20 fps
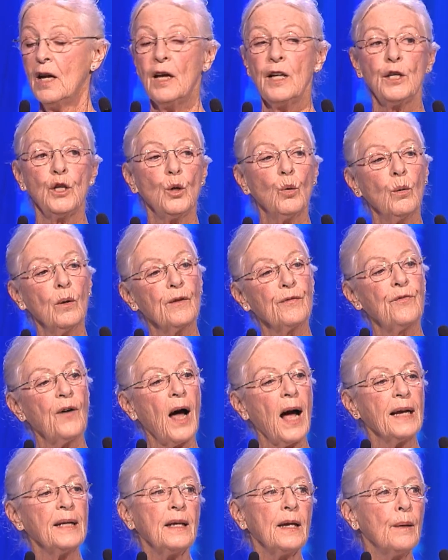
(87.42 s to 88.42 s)
You will
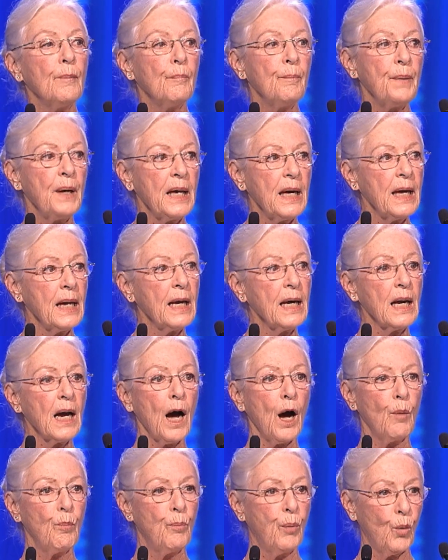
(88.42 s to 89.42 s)
find him being
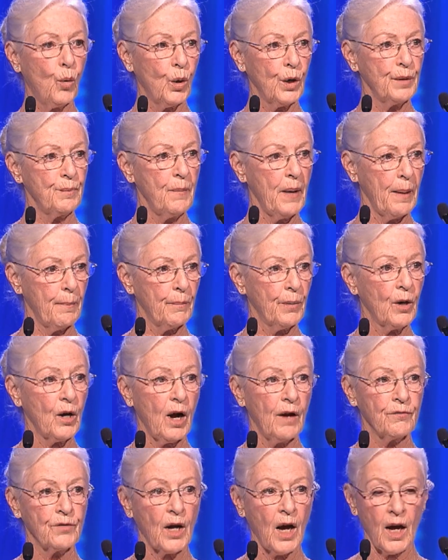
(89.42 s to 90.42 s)
a board member
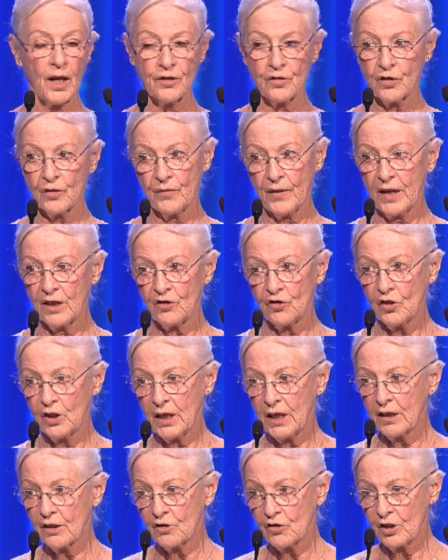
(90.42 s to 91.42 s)
of Conservation
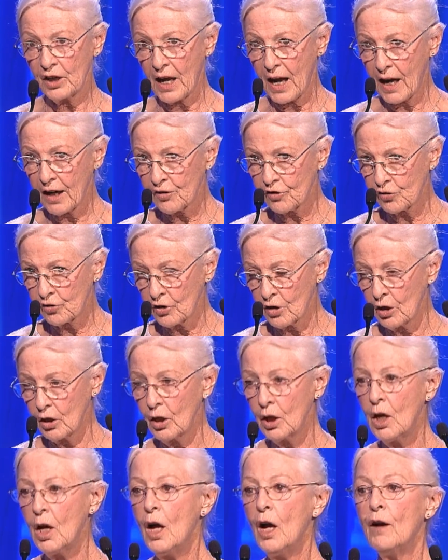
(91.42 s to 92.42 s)
International
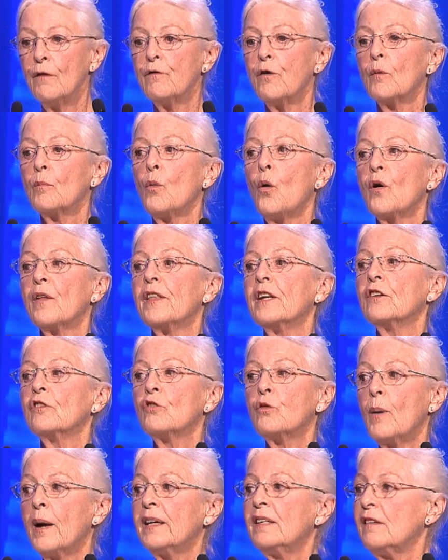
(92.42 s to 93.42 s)
for more than
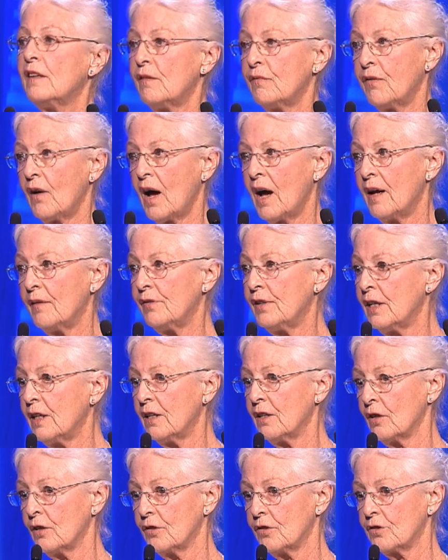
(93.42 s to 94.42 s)
25
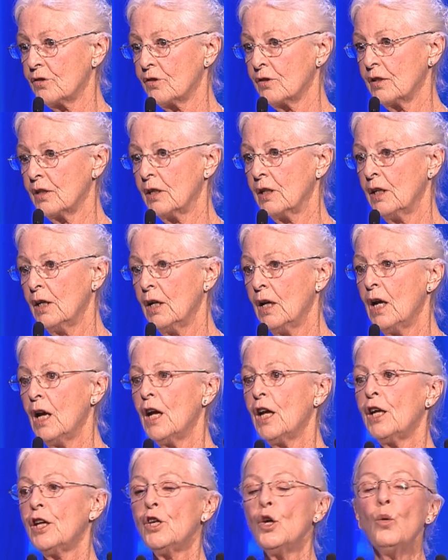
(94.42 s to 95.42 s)
years.
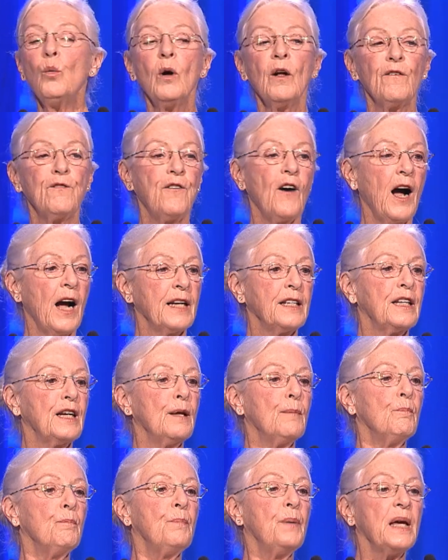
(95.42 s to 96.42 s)
You will find
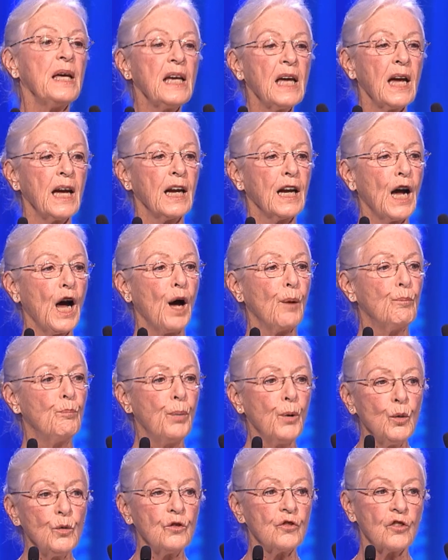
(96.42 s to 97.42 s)
him being a
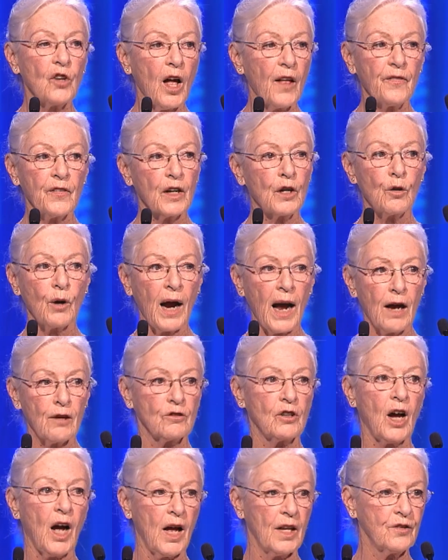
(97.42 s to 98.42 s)
boots-on-the-ground
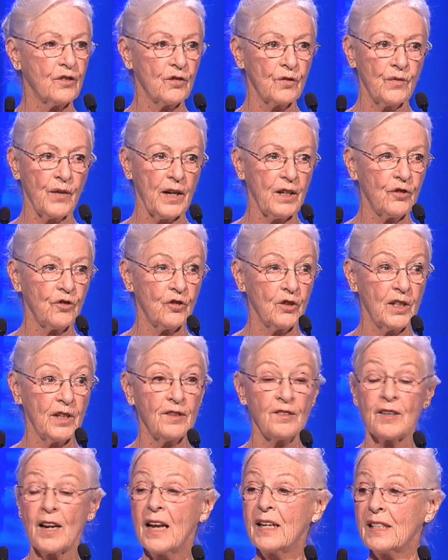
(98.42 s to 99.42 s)

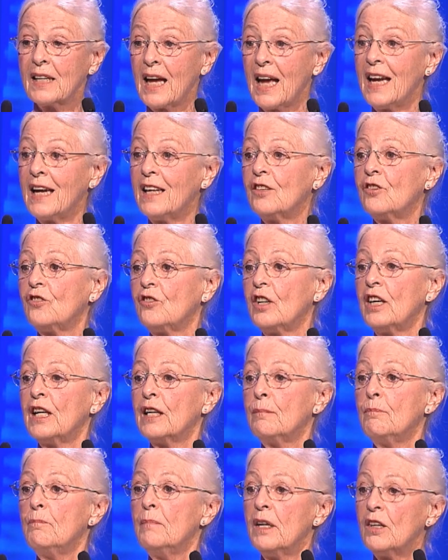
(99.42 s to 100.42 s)
conservationist engaged
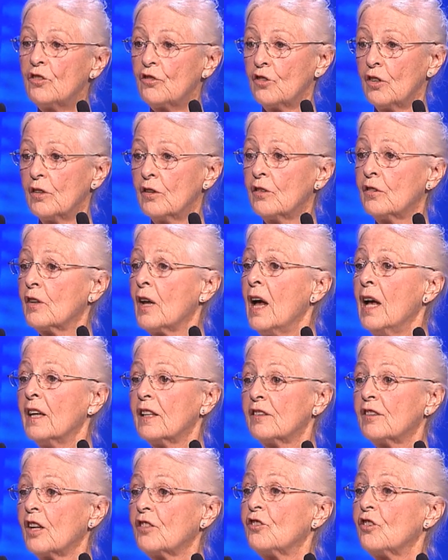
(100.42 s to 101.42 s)
in missions
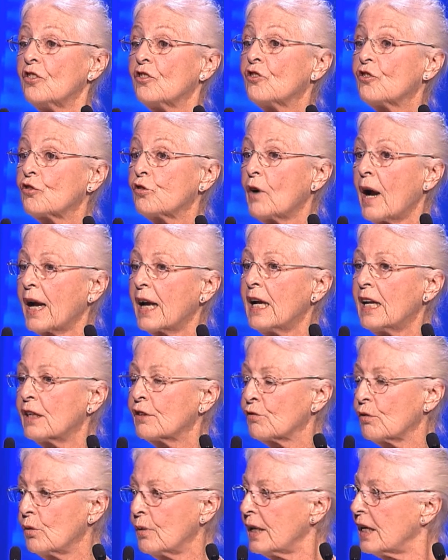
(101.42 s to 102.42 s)
such as trekking
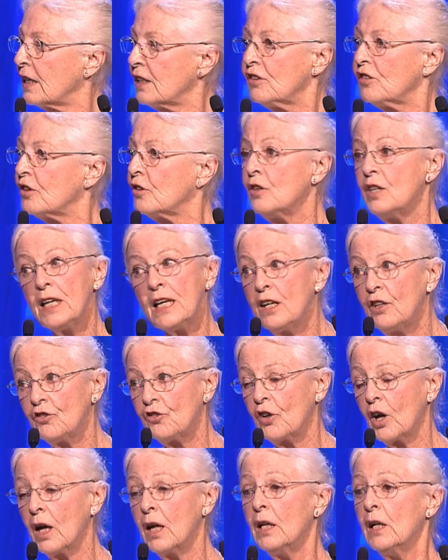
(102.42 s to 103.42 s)
through
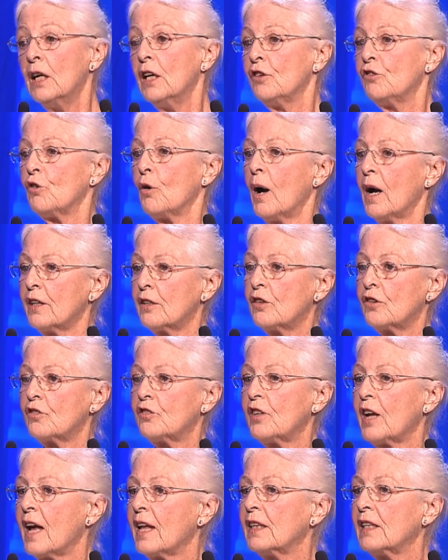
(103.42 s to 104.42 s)
Indonesia to
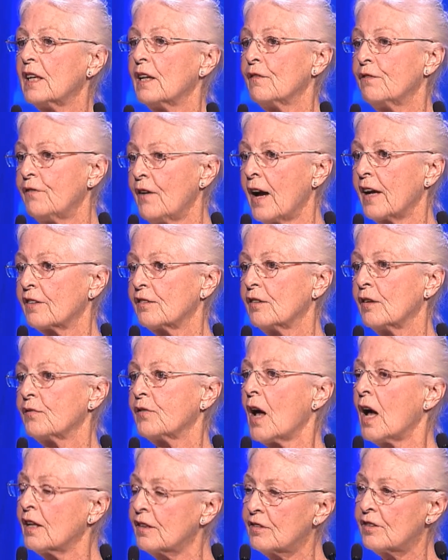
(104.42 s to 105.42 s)
understand the effects of
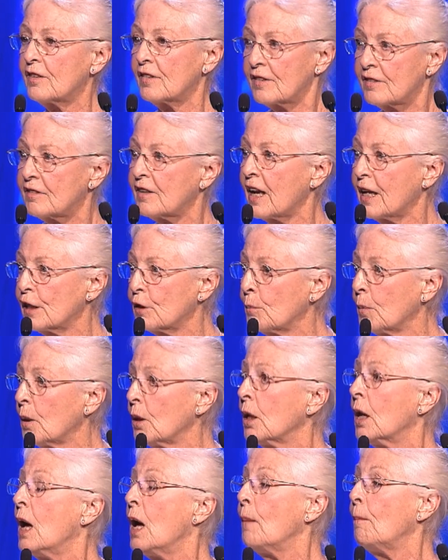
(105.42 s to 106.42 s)

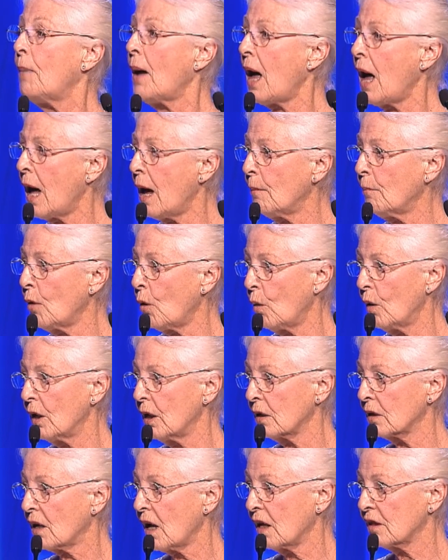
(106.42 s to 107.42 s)
unsustainable palm oil
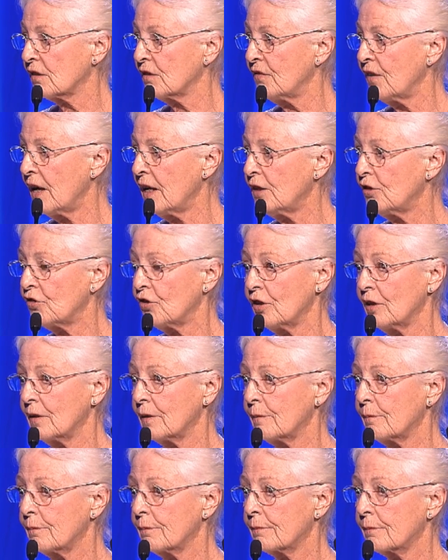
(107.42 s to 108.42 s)
cultivation.
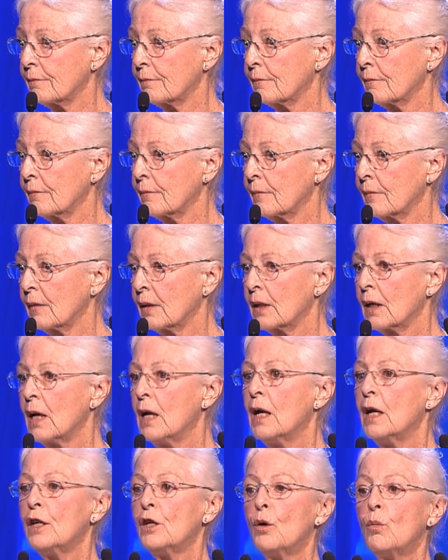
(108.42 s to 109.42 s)

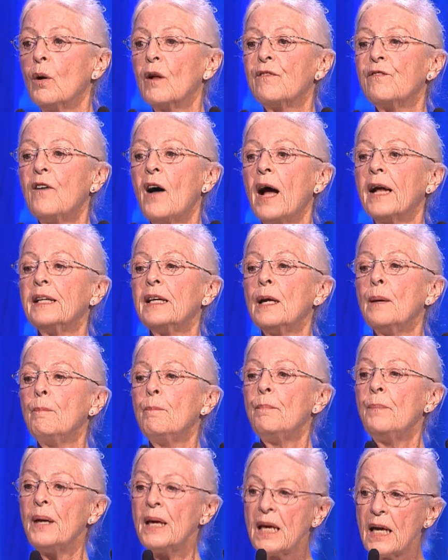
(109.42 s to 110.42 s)
You will find him
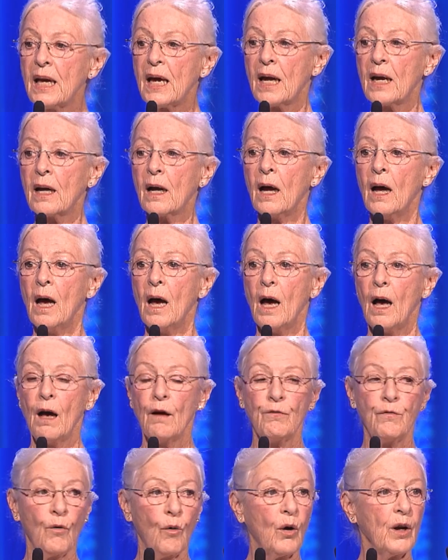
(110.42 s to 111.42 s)
being a
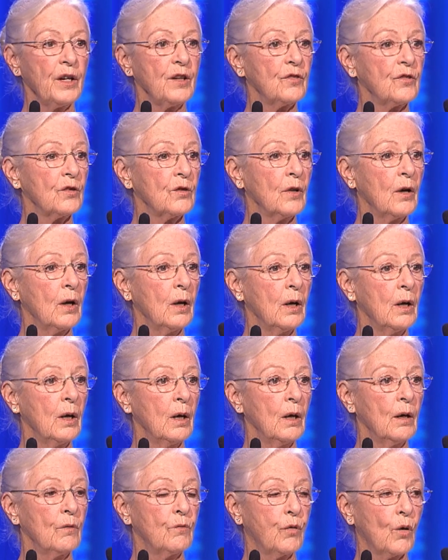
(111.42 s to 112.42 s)
voice
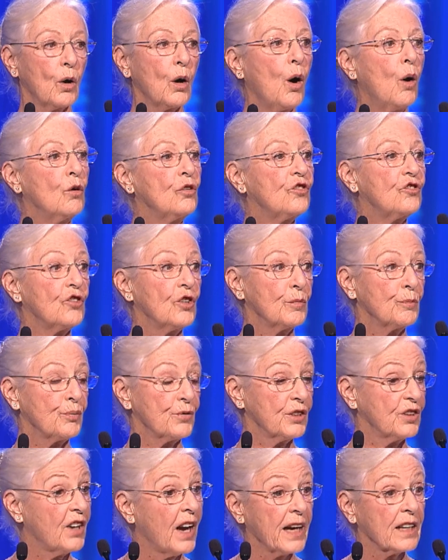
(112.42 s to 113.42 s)
for ocean
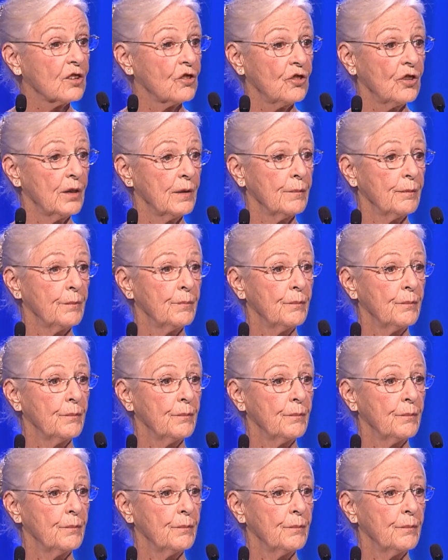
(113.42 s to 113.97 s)
protection.